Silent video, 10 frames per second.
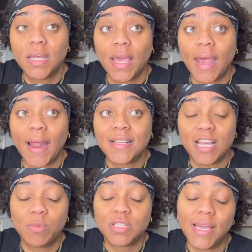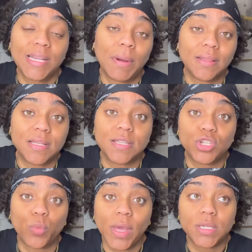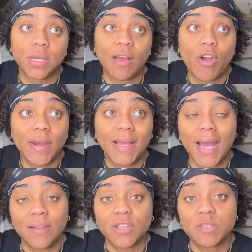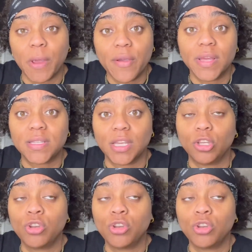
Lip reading: And as I was thinking about this situation, I've already kind of experienced it.